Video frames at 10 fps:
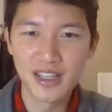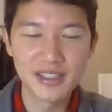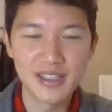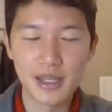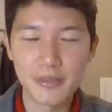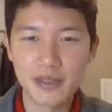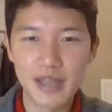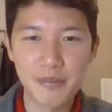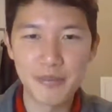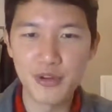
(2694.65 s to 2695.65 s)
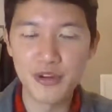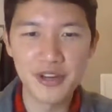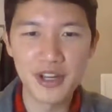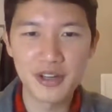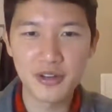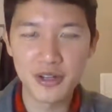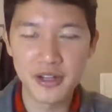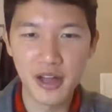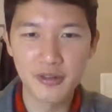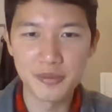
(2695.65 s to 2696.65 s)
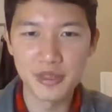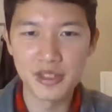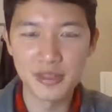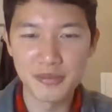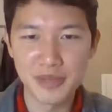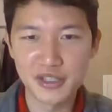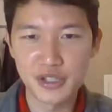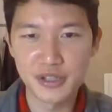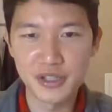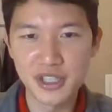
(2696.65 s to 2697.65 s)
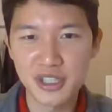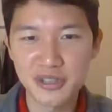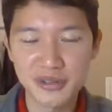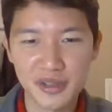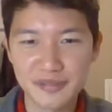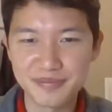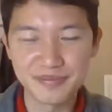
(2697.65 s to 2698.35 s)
set up a temporary Korean government in Manchuria, and